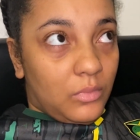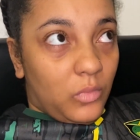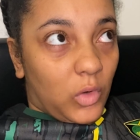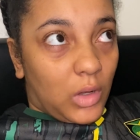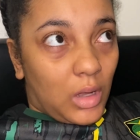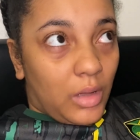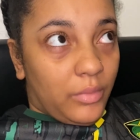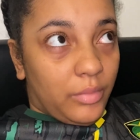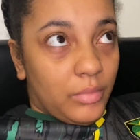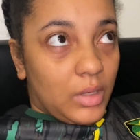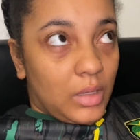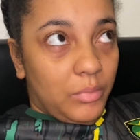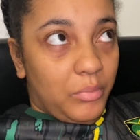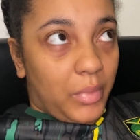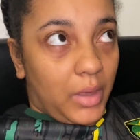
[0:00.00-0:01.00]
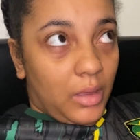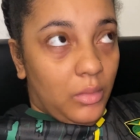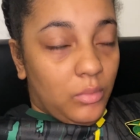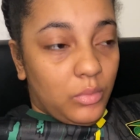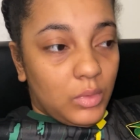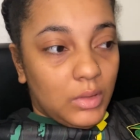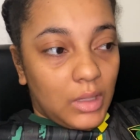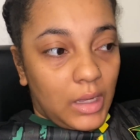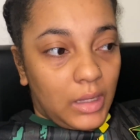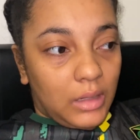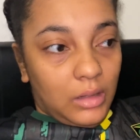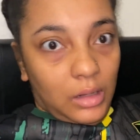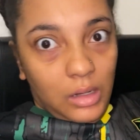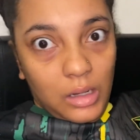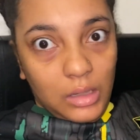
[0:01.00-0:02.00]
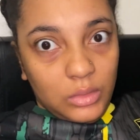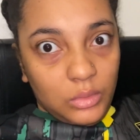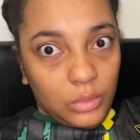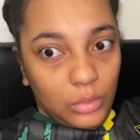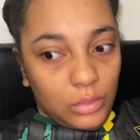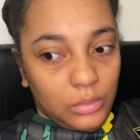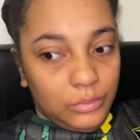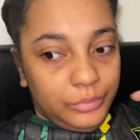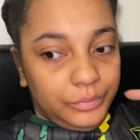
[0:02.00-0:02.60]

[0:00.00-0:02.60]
recovery bit was like next door.